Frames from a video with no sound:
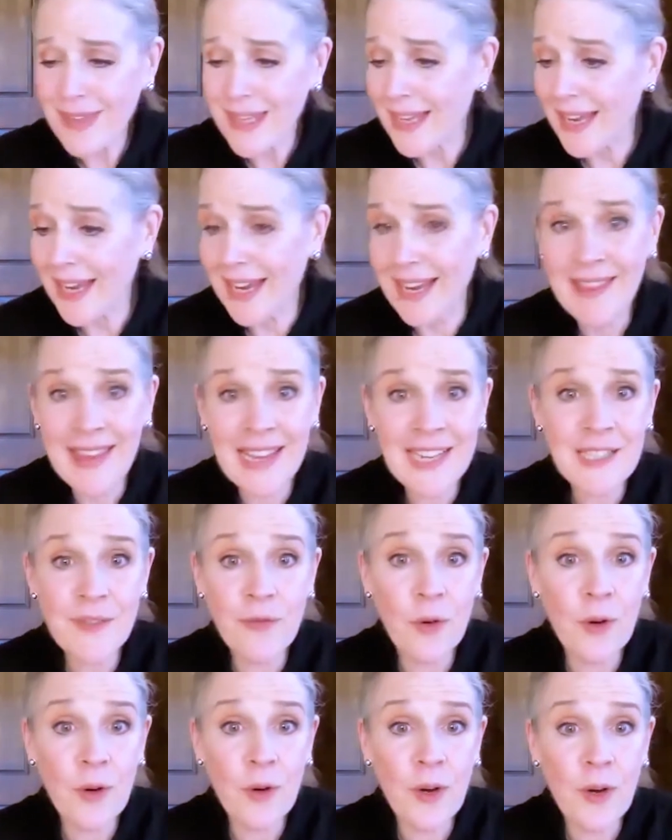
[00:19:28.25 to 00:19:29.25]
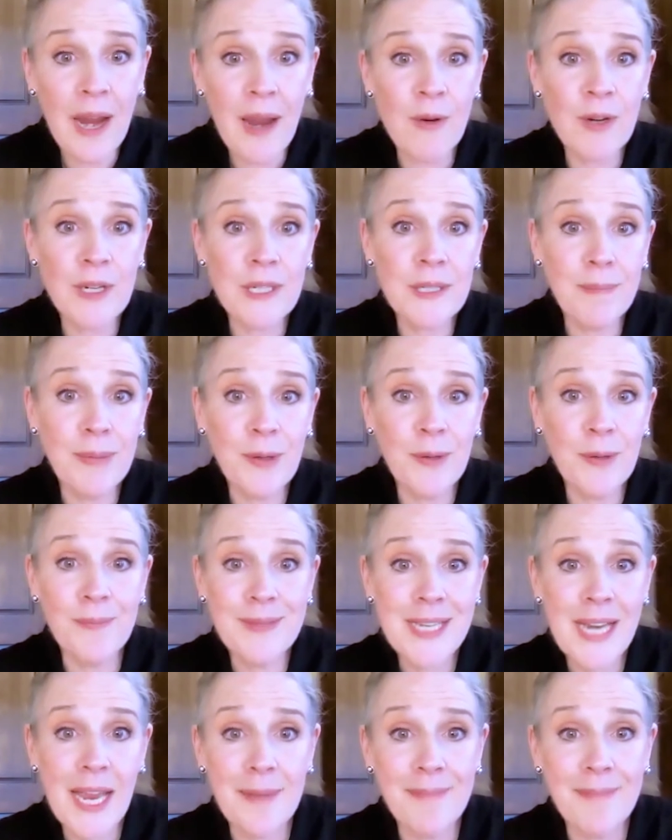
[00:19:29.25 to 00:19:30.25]
And that's four hours, boom,
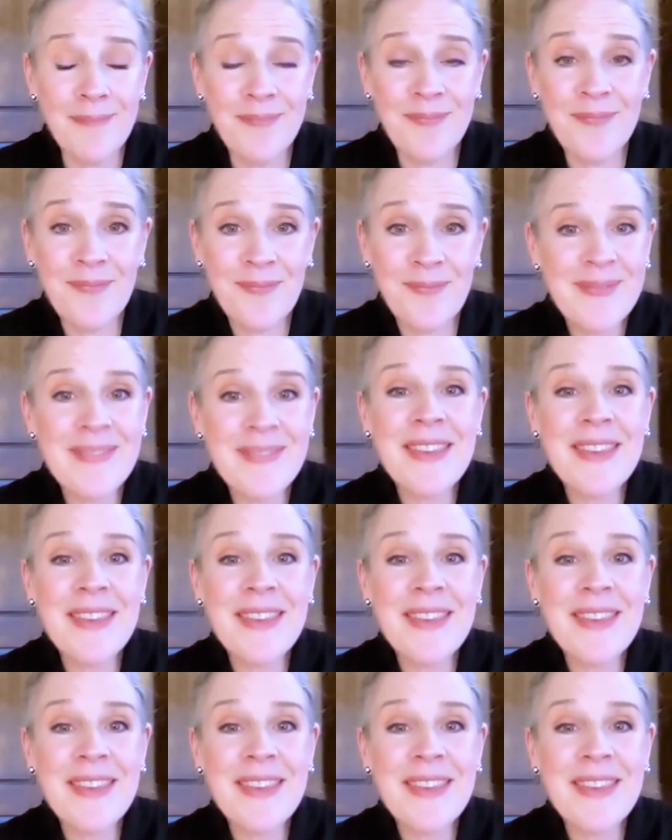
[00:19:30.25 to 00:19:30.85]
done. Yeah.